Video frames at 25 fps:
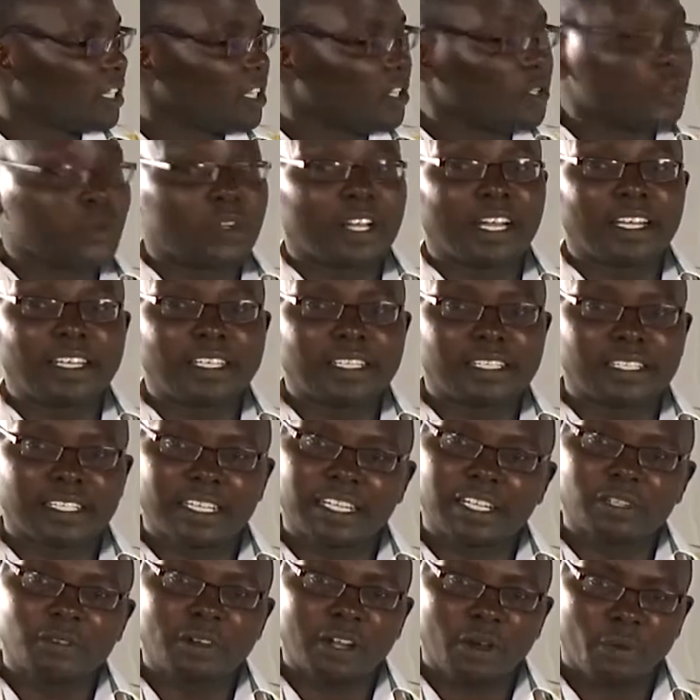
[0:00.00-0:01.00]
you can
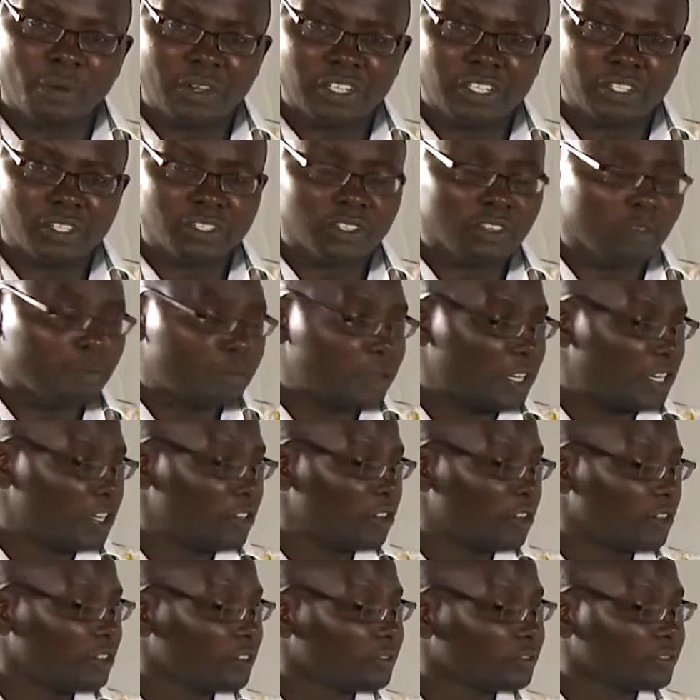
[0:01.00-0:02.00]
send your questions or
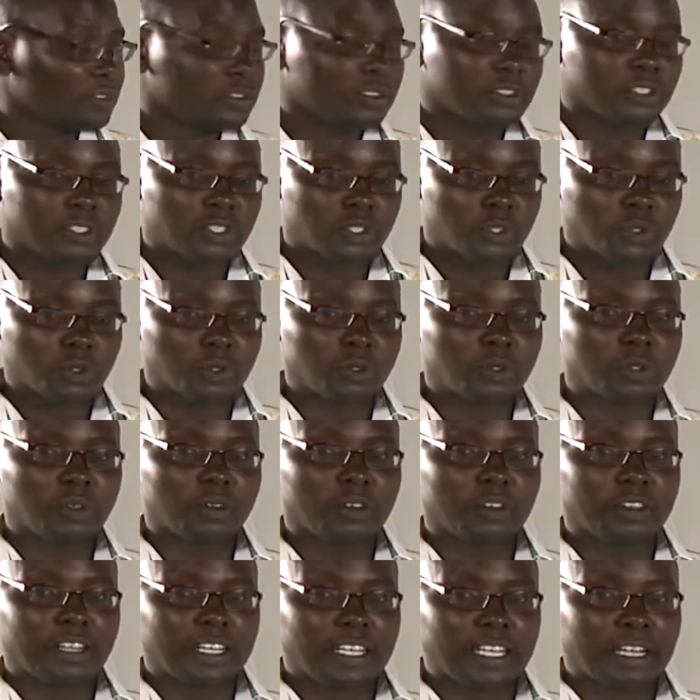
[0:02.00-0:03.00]
opinion to
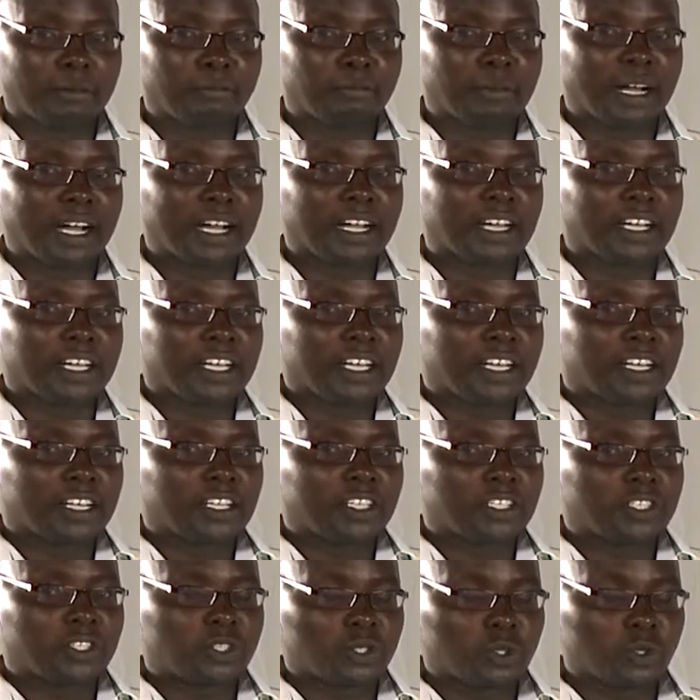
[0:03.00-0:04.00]
the number
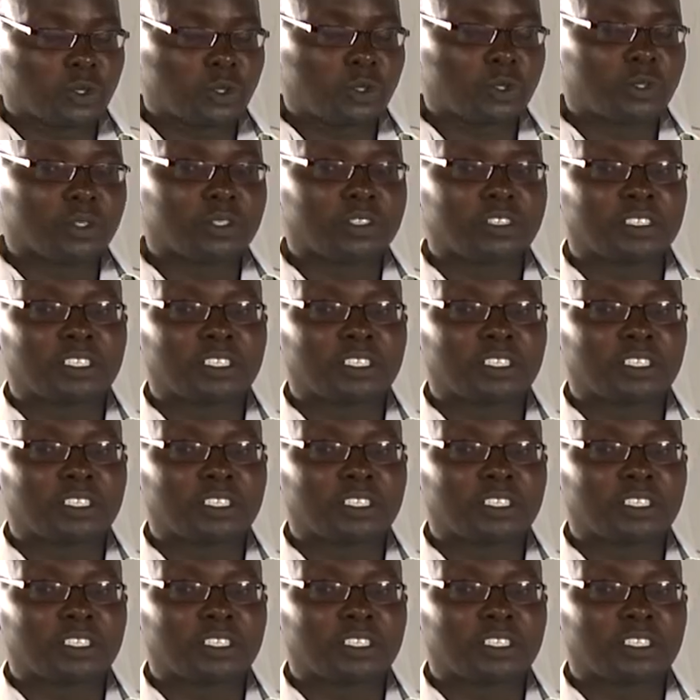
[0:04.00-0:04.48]
2.